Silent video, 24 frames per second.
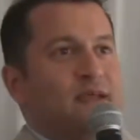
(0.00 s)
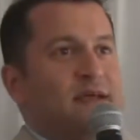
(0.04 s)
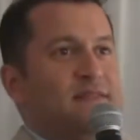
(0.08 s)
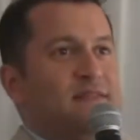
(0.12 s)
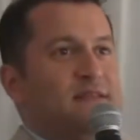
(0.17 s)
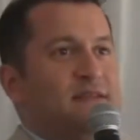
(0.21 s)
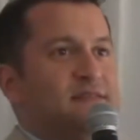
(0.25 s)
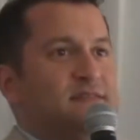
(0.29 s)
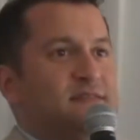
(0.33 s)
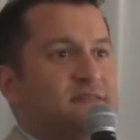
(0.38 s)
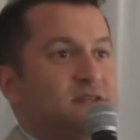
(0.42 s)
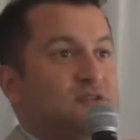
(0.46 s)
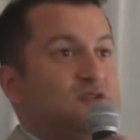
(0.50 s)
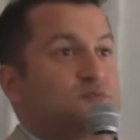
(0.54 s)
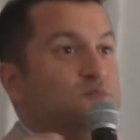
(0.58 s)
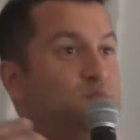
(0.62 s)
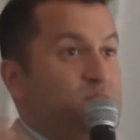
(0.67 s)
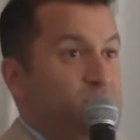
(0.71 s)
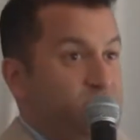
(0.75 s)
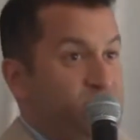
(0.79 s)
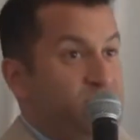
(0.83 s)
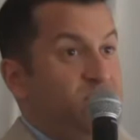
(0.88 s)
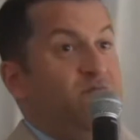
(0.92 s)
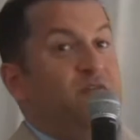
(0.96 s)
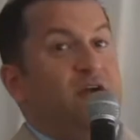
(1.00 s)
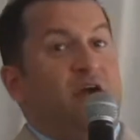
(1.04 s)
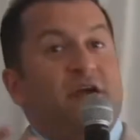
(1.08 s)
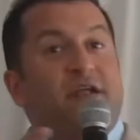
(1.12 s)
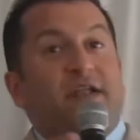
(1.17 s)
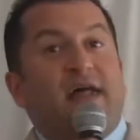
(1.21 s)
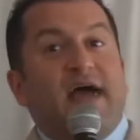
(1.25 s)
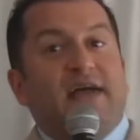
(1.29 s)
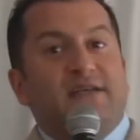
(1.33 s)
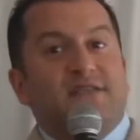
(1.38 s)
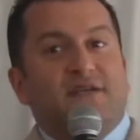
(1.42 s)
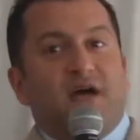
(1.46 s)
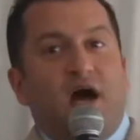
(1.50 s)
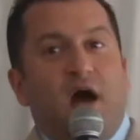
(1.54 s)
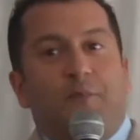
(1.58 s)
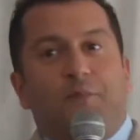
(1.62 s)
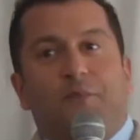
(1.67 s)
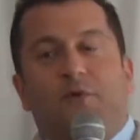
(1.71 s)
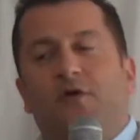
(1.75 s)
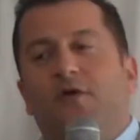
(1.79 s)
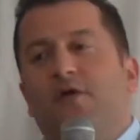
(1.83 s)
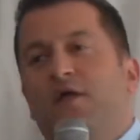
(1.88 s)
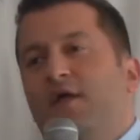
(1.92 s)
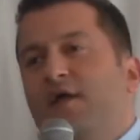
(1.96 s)
this very nice
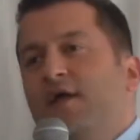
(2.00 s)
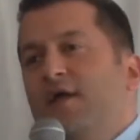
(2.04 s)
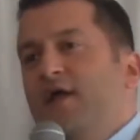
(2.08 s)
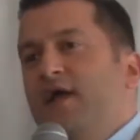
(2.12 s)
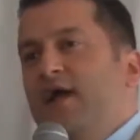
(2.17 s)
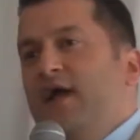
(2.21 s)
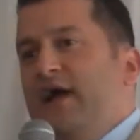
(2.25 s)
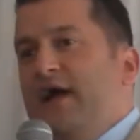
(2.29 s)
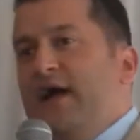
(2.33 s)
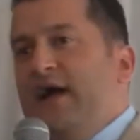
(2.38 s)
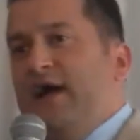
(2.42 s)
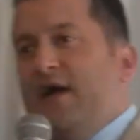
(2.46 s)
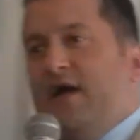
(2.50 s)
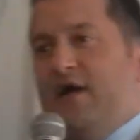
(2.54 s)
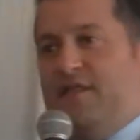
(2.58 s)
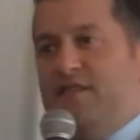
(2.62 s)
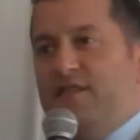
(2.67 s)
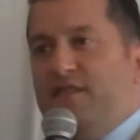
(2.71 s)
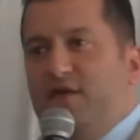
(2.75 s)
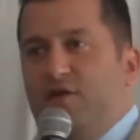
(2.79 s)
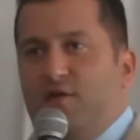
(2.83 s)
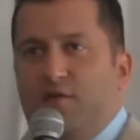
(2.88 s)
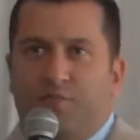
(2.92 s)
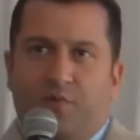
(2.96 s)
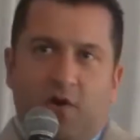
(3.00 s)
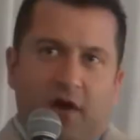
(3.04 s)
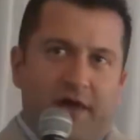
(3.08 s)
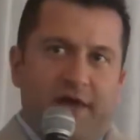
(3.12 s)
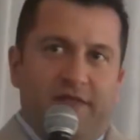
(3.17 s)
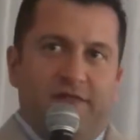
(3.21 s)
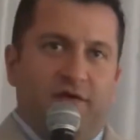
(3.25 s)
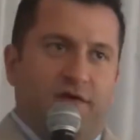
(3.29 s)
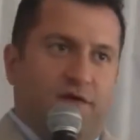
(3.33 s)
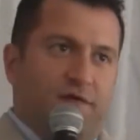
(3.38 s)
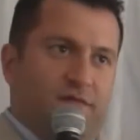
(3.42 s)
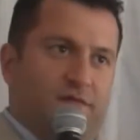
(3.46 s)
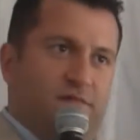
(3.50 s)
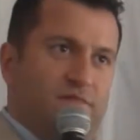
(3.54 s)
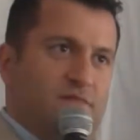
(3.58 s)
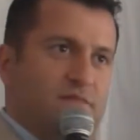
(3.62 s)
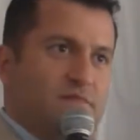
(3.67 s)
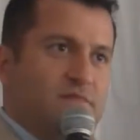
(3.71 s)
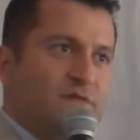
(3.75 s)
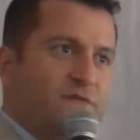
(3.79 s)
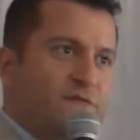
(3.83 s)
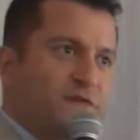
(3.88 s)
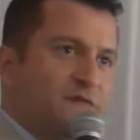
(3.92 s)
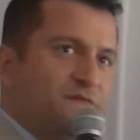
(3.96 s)
couple, they're probably in their
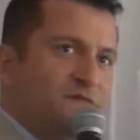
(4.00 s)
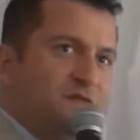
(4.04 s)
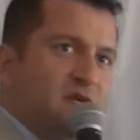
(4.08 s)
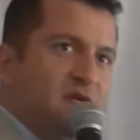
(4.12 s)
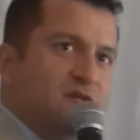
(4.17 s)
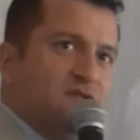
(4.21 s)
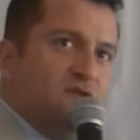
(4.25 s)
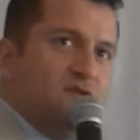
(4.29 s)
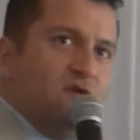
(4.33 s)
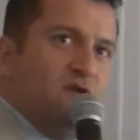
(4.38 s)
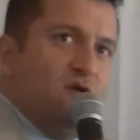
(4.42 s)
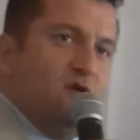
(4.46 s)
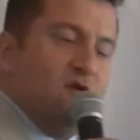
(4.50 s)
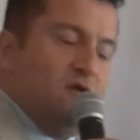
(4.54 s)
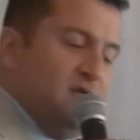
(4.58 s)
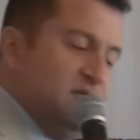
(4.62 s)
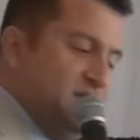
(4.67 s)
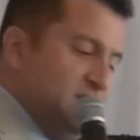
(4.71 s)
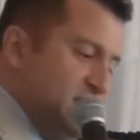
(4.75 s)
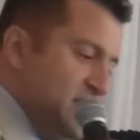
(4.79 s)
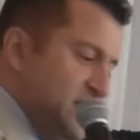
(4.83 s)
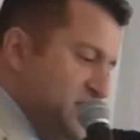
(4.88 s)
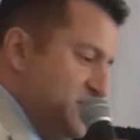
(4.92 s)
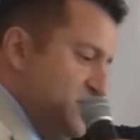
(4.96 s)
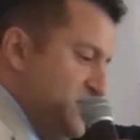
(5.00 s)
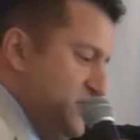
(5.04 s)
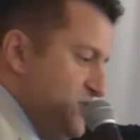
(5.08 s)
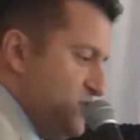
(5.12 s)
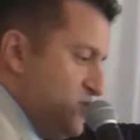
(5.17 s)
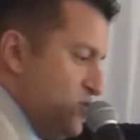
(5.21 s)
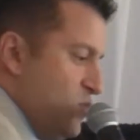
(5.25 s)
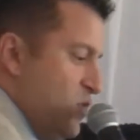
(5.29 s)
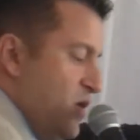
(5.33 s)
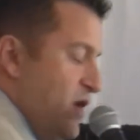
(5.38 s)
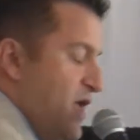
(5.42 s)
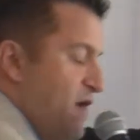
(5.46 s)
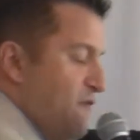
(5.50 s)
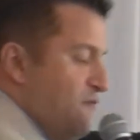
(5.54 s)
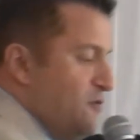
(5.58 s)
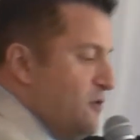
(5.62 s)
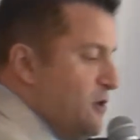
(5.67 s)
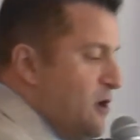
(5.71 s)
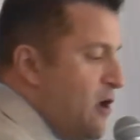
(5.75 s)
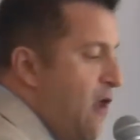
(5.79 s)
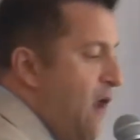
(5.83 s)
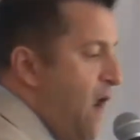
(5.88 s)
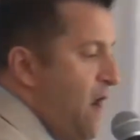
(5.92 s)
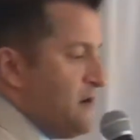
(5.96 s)
50s or early 60s or
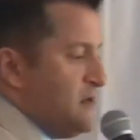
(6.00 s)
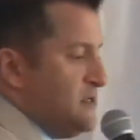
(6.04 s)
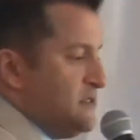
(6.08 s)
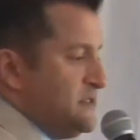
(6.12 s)
whatever.